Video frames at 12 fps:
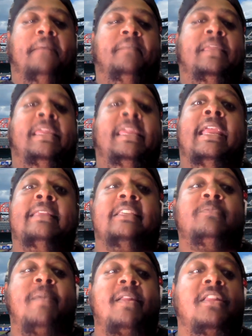He is
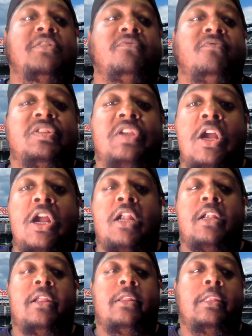expected to
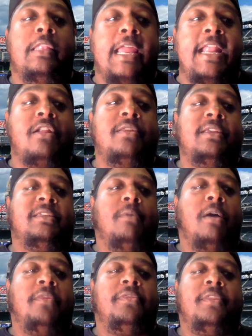return later this
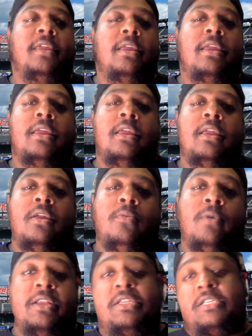month,
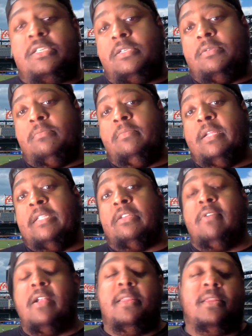which it's
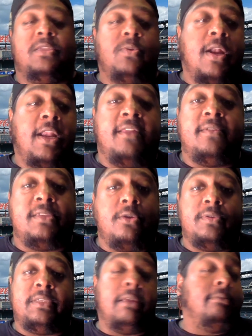already the 20th,
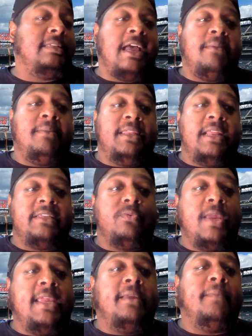so sometime in the next
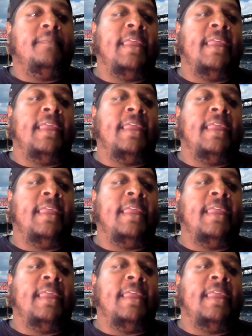week.